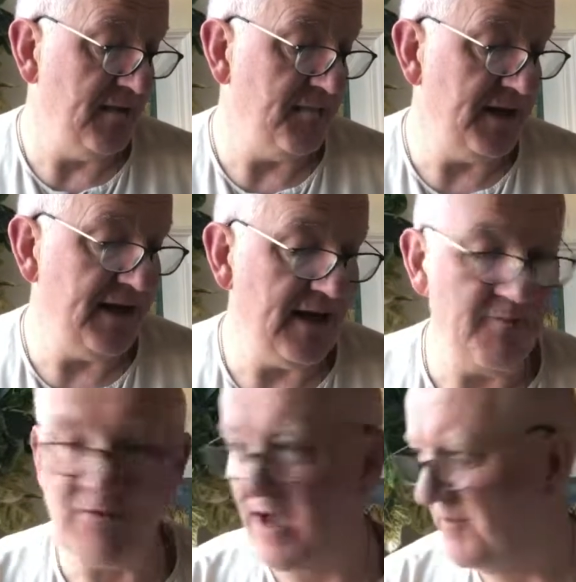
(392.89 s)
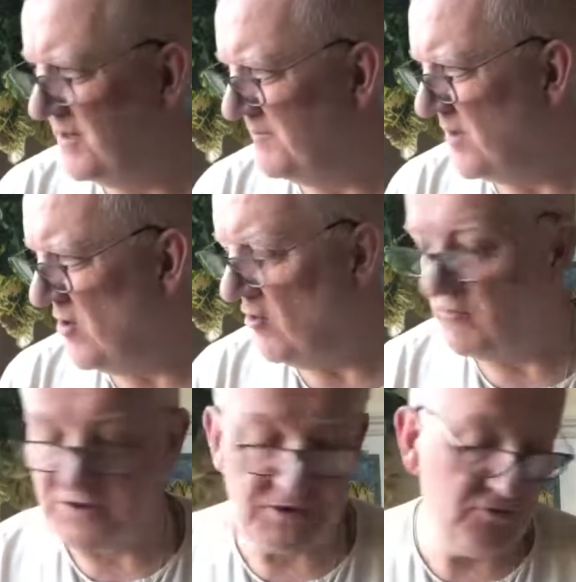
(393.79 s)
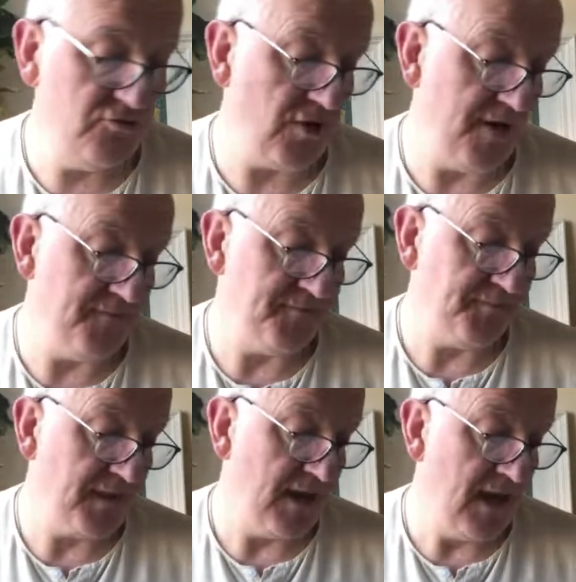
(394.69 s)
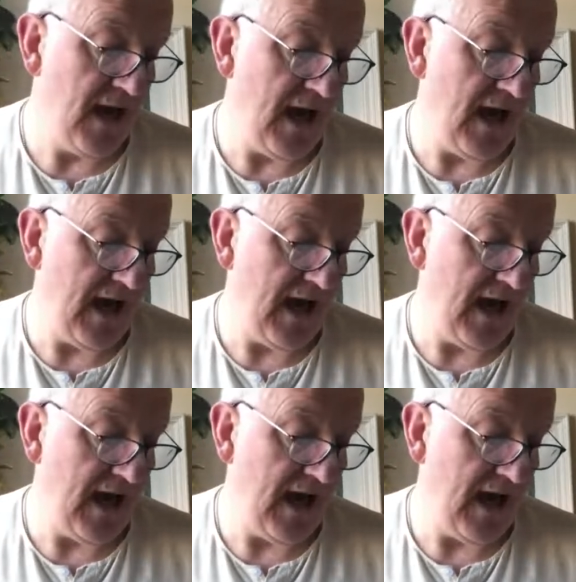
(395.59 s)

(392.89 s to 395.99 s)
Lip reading: be he a Brahmin or a Sudra, a